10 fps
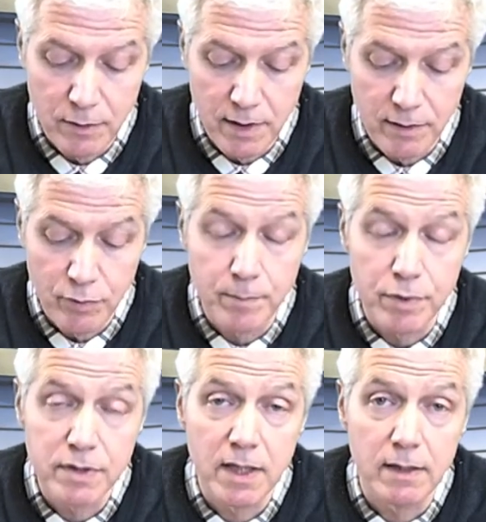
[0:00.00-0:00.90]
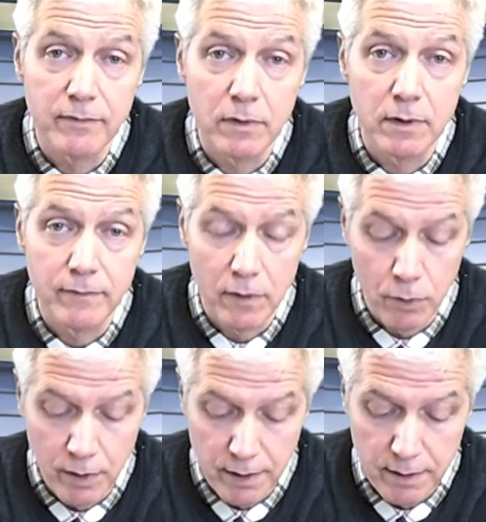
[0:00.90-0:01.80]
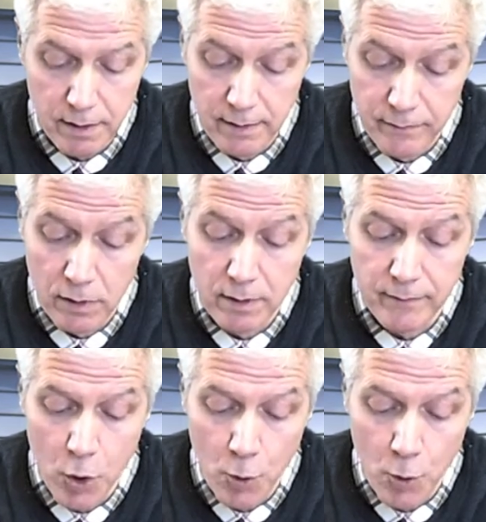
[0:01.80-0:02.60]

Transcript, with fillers: 33% of all of oil of all of